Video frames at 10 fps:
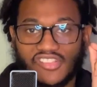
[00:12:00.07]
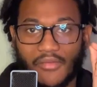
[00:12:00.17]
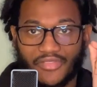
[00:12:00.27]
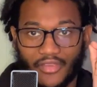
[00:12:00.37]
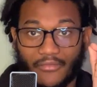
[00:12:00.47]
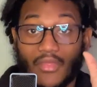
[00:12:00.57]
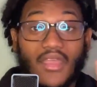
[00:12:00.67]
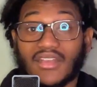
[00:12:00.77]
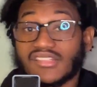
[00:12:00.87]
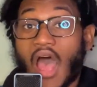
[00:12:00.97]
something,
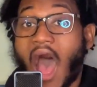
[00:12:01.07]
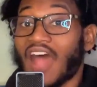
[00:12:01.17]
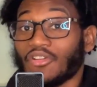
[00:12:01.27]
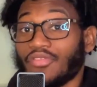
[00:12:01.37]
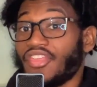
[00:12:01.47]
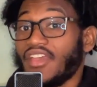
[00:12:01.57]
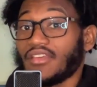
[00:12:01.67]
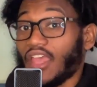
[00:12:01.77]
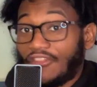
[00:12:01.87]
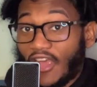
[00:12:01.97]
because I don't
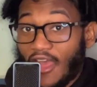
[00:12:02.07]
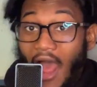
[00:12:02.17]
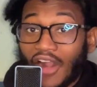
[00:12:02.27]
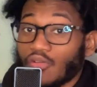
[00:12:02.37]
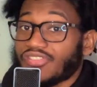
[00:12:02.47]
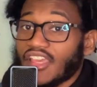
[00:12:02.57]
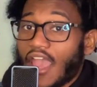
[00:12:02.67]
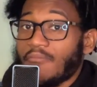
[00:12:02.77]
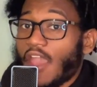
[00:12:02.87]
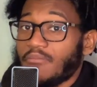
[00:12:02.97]
think
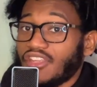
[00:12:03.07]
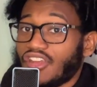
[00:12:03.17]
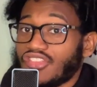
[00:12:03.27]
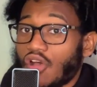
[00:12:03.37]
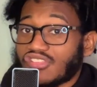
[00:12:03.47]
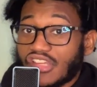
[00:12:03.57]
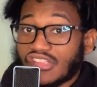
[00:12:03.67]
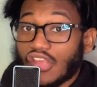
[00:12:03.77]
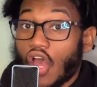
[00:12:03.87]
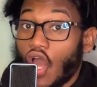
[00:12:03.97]
NBA media knows
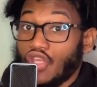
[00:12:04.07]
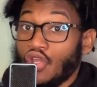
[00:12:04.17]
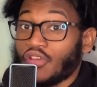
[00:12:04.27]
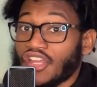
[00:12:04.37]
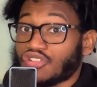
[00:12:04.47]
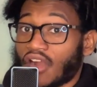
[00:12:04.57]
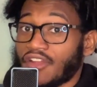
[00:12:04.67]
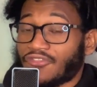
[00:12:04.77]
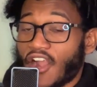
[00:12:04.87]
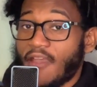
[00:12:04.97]
this. You can
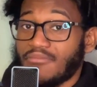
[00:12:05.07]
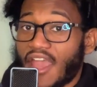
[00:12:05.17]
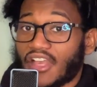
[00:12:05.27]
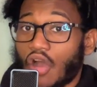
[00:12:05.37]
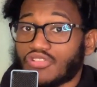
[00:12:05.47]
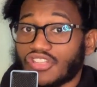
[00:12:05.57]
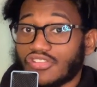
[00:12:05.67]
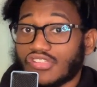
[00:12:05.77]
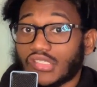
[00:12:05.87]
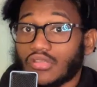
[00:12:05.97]
trade for NBA
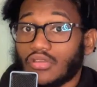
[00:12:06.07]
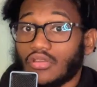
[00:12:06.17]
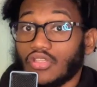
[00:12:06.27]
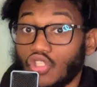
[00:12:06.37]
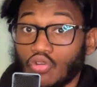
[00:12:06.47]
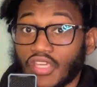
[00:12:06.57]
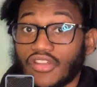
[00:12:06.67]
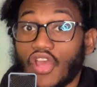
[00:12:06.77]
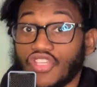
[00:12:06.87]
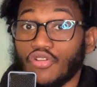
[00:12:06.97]
coaches. You can
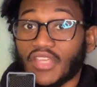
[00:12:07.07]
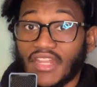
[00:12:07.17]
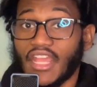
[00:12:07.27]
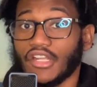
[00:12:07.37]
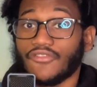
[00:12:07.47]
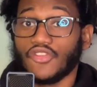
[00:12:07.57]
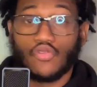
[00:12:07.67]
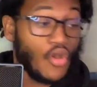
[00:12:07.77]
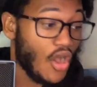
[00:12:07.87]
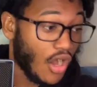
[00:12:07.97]

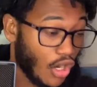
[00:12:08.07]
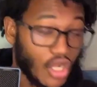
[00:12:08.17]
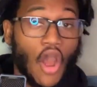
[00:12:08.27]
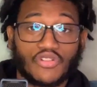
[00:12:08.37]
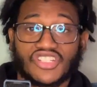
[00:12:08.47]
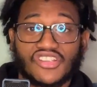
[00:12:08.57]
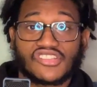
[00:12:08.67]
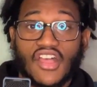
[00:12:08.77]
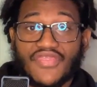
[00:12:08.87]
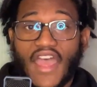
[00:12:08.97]
interview coaches
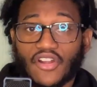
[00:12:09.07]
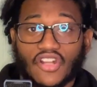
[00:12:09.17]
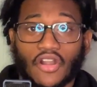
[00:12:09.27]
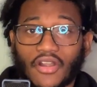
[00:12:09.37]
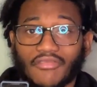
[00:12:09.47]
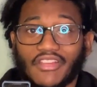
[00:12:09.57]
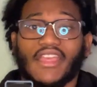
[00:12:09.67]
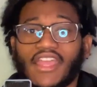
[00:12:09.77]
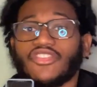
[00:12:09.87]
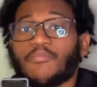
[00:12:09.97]
that are currently
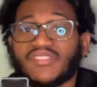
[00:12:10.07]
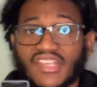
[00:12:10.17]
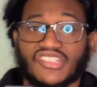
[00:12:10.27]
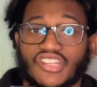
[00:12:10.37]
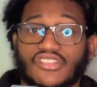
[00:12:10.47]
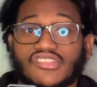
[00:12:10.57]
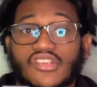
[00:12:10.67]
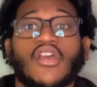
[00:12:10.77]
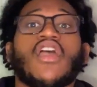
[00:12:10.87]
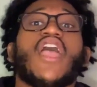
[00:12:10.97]
in the positions
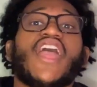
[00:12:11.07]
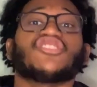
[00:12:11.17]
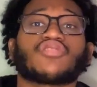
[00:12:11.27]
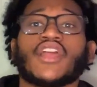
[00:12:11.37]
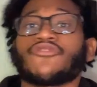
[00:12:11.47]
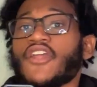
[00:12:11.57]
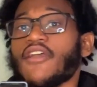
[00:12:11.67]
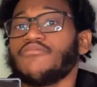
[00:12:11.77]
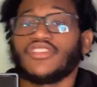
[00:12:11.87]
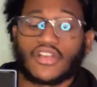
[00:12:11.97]
and trade for
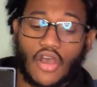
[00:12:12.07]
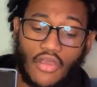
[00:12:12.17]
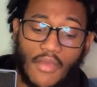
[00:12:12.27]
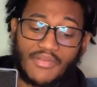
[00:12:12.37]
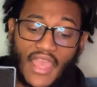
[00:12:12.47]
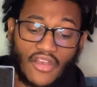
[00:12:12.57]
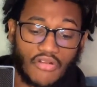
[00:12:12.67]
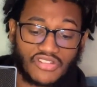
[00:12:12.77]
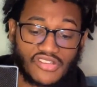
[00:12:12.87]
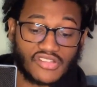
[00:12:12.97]
NBA
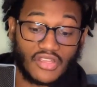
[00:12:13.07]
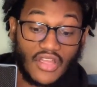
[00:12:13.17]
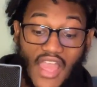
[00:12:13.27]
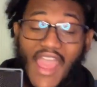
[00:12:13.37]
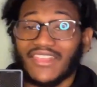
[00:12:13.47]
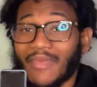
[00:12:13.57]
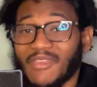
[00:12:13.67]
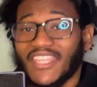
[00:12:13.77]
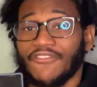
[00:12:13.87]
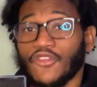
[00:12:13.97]
coaches. And let
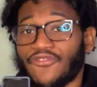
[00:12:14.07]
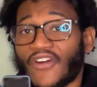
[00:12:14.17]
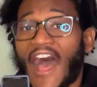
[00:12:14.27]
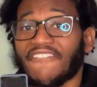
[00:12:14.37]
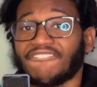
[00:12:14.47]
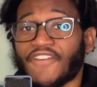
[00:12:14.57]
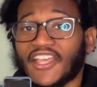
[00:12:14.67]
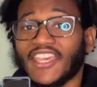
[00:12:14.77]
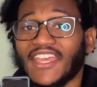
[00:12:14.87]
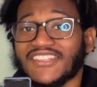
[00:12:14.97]
me give you 5
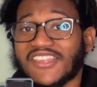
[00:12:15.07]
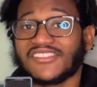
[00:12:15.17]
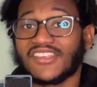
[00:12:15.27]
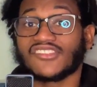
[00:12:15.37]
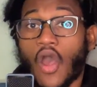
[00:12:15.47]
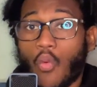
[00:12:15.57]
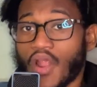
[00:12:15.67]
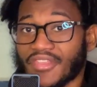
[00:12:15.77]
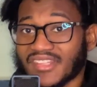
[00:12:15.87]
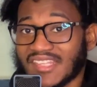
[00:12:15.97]
fucking instances
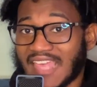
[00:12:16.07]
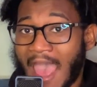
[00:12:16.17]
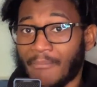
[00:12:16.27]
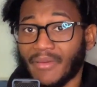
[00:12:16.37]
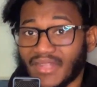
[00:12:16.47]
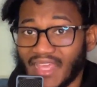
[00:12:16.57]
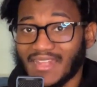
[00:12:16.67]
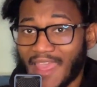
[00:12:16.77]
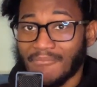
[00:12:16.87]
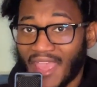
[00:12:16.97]
where this has happened in
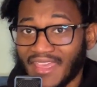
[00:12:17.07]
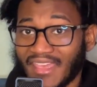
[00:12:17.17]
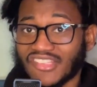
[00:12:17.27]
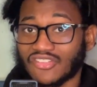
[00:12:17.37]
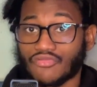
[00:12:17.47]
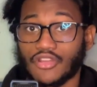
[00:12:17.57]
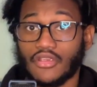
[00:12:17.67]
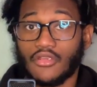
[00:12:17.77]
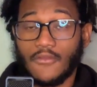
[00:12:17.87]
NBA history.